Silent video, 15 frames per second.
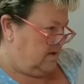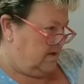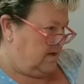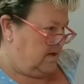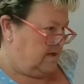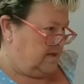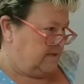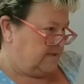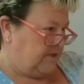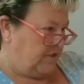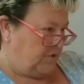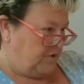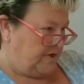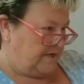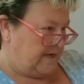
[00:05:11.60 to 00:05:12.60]
It is
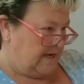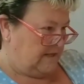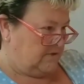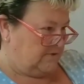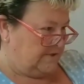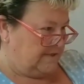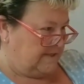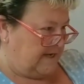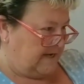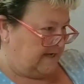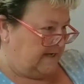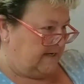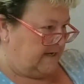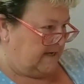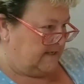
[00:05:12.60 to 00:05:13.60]
thirty dollars and
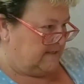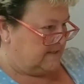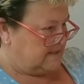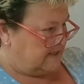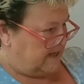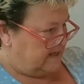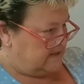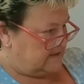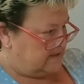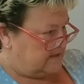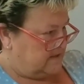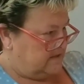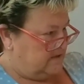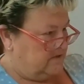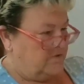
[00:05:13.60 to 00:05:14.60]
ninety-nine
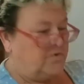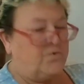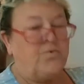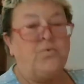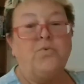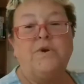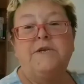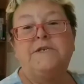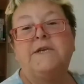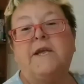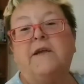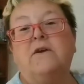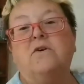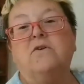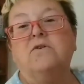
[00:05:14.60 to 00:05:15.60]
cents.
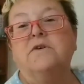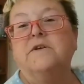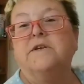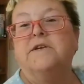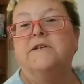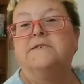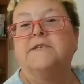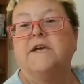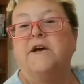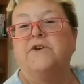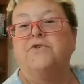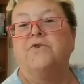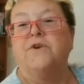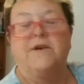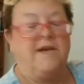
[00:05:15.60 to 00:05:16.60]
Retail is one
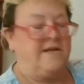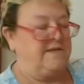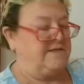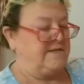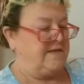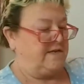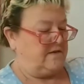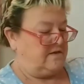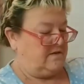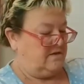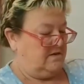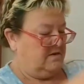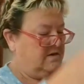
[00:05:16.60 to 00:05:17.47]
hundred nineteen dollars.